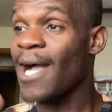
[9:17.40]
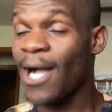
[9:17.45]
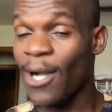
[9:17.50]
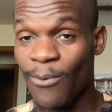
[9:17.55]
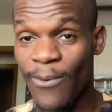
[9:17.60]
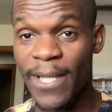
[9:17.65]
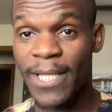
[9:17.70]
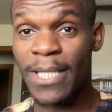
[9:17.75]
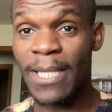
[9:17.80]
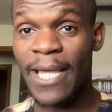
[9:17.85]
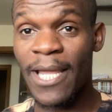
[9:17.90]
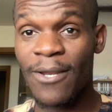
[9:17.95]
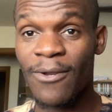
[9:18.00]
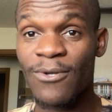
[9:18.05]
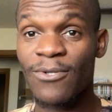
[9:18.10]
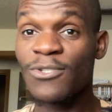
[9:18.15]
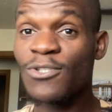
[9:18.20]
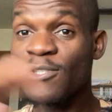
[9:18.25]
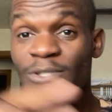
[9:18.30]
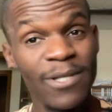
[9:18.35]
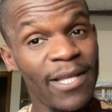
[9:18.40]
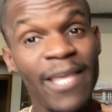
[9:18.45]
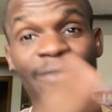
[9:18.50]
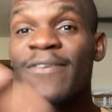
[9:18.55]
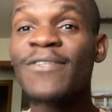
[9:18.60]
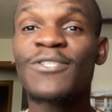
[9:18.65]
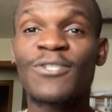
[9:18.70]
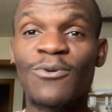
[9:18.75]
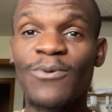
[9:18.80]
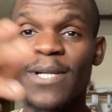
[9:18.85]
a week later,
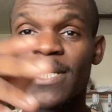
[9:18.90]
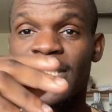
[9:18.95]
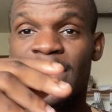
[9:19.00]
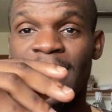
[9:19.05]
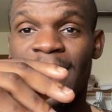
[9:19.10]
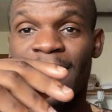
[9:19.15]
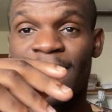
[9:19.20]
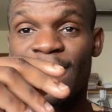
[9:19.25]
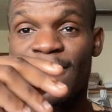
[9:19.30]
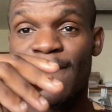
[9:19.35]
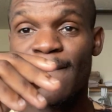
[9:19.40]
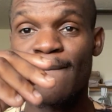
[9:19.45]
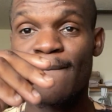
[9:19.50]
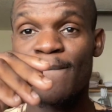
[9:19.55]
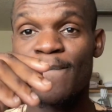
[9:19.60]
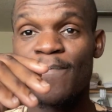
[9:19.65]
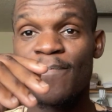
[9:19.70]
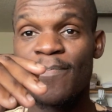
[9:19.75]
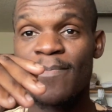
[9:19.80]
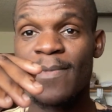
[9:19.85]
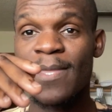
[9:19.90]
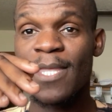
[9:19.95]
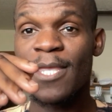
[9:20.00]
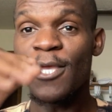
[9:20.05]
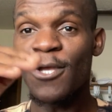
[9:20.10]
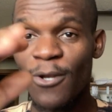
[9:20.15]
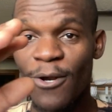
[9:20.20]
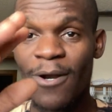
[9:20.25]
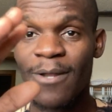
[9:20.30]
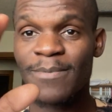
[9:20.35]
even 2 weeks later,
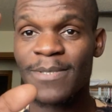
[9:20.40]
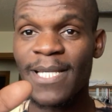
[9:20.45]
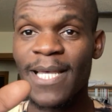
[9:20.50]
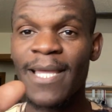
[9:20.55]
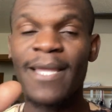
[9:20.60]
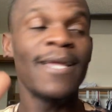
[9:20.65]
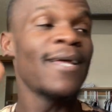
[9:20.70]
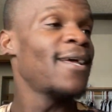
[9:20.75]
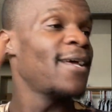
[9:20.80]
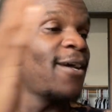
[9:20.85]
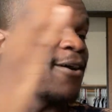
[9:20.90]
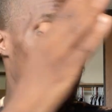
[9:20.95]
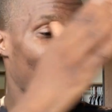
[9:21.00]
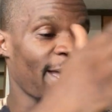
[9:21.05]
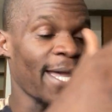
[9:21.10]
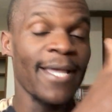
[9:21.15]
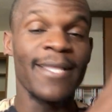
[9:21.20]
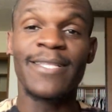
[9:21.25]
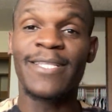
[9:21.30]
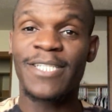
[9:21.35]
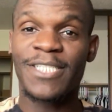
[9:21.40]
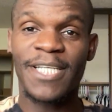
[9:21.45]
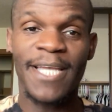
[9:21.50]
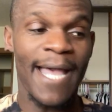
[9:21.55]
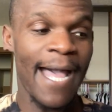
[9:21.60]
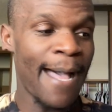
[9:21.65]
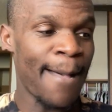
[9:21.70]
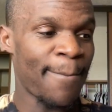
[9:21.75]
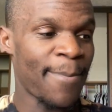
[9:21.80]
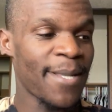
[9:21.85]
you know what I'm saying? Okay, this shit
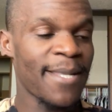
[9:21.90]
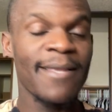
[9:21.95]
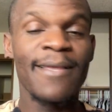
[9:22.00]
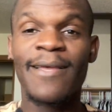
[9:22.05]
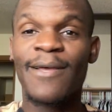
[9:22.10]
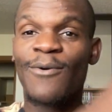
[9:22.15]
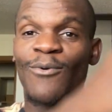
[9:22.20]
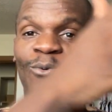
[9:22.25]
happened.